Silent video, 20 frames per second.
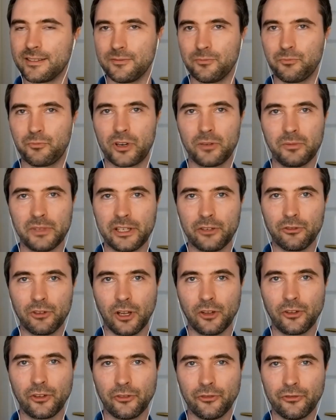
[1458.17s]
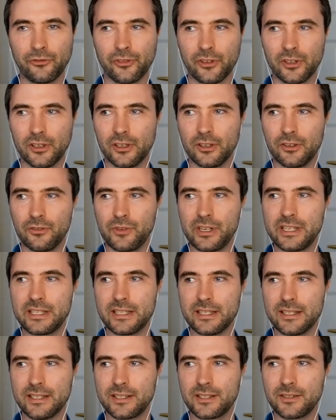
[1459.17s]
probably a lot of
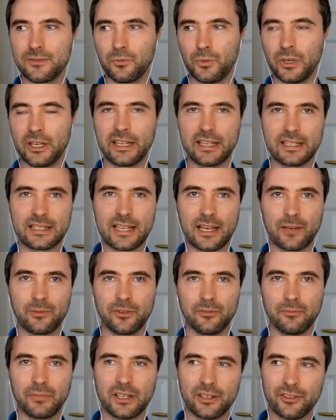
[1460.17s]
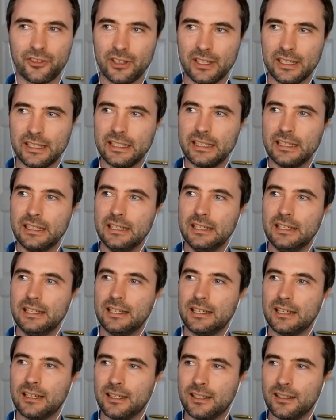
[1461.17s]
reasons why that's happened. Partially,
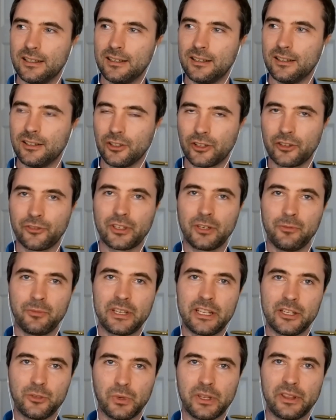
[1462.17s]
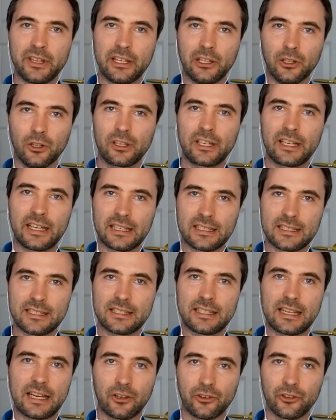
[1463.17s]
a lot of companies, when they look at
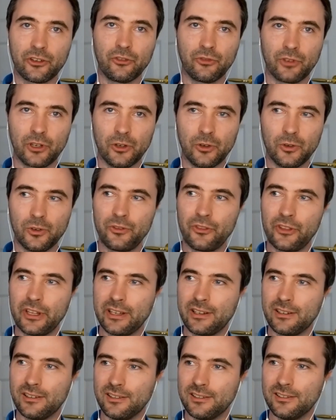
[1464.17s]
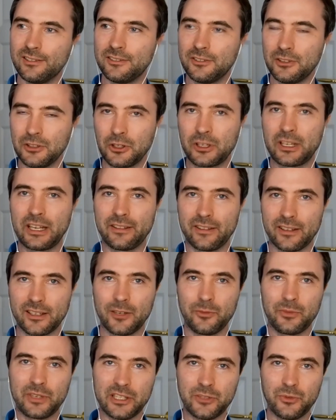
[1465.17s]
how to grow, they'll look at the
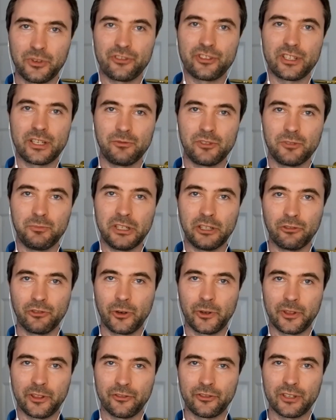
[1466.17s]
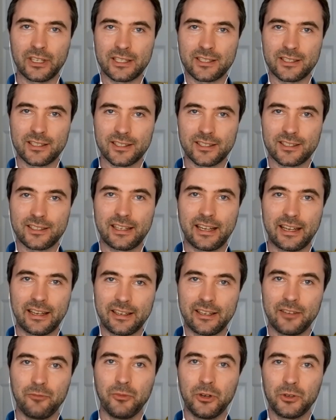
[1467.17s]
companies which seem to be growing the fastest. And
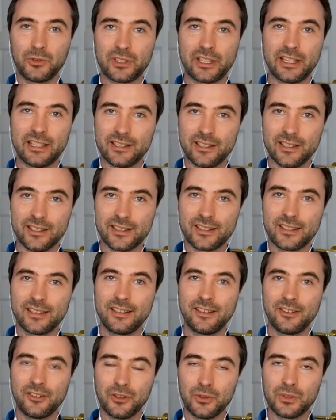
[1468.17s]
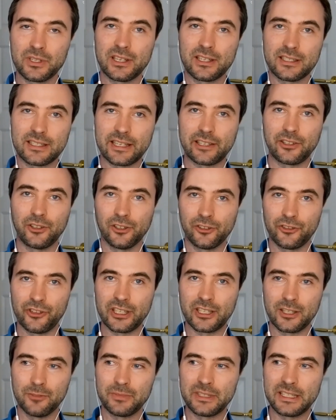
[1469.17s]
in most cases, those are technology
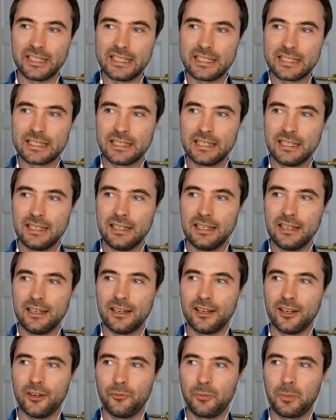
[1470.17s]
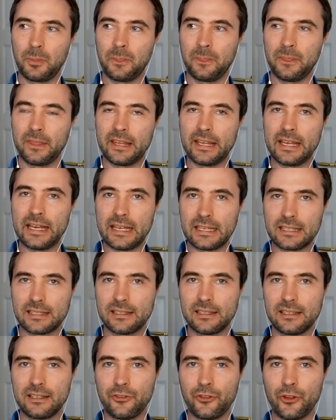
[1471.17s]
companies. Yet,
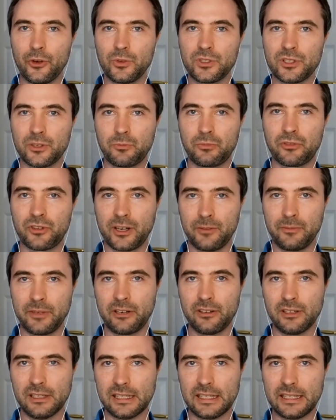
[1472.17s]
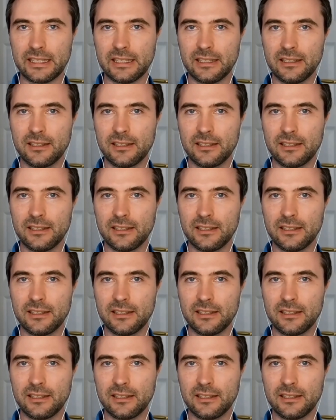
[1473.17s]
those are primarily